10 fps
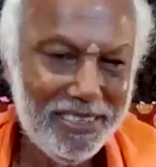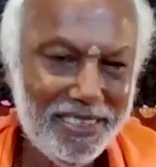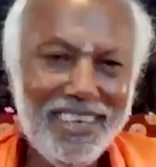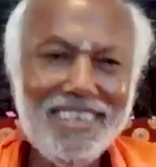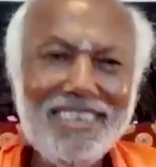
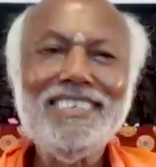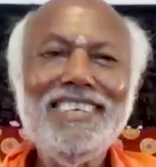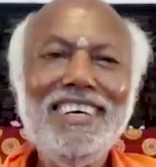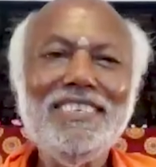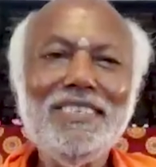let us
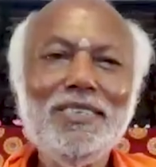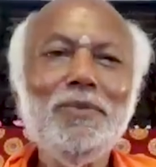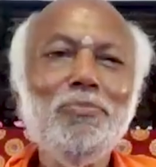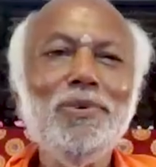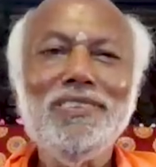say a
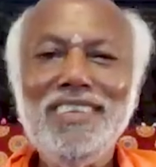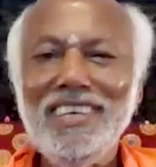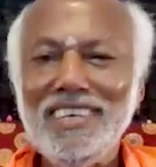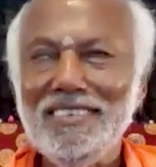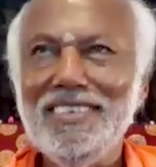simple
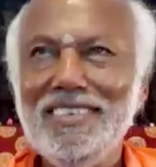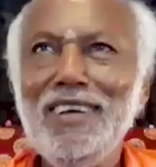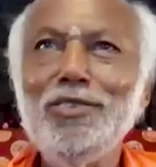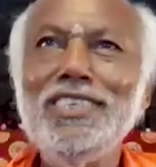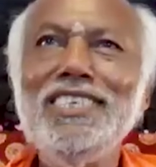thing.
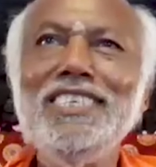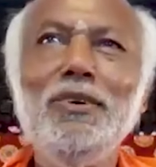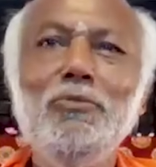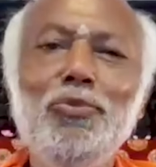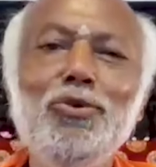Now, this is
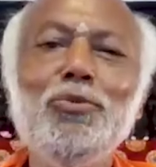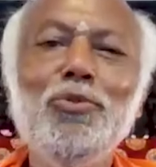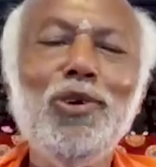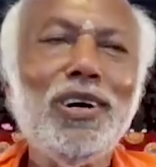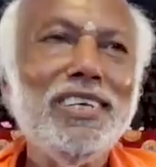a
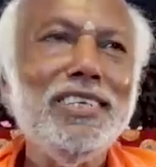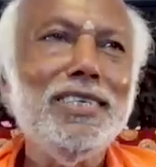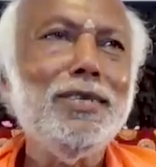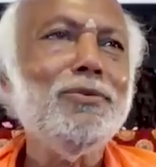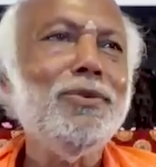beautiful
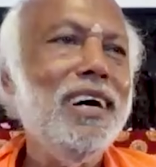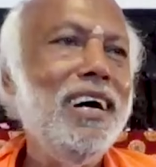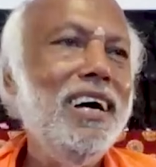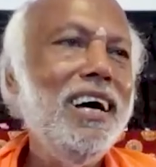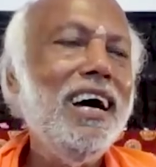occasion.
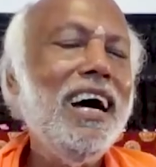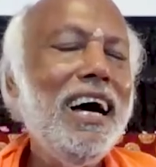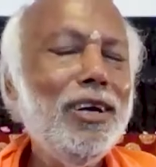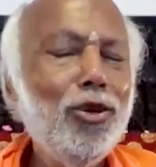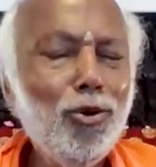
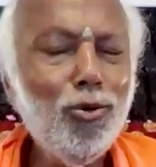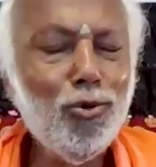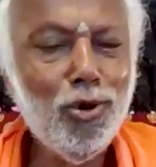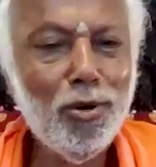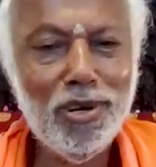I know
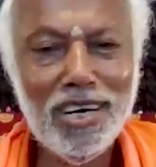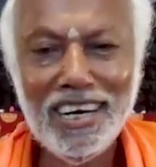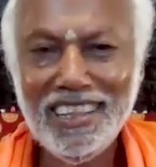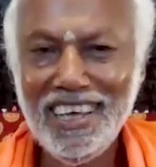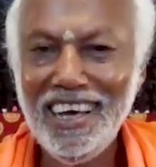whoever
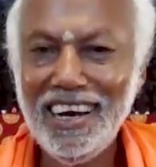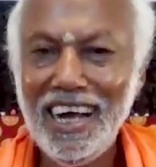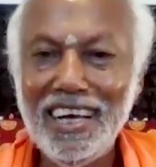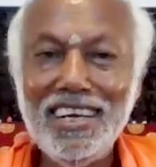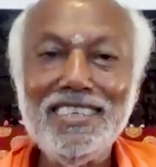are
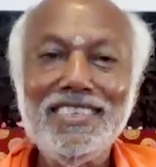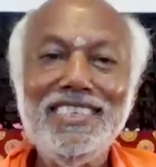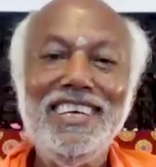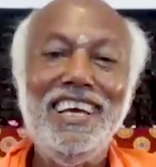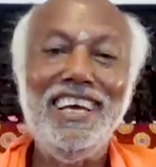there, I can't
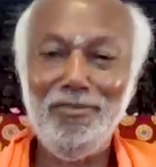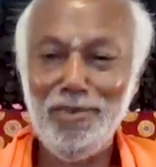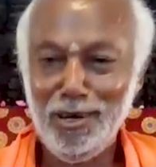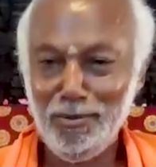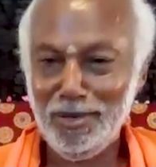see any
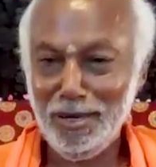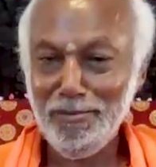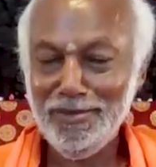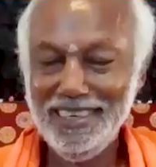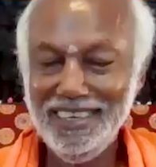one of
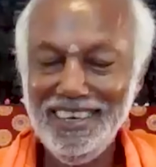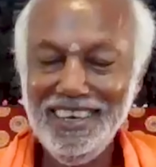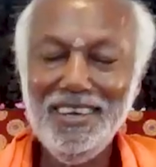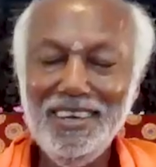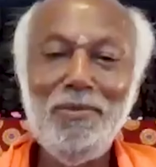them.
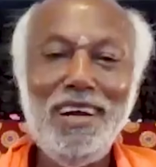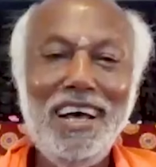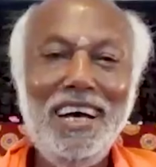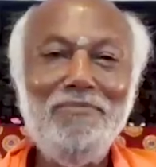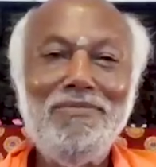But I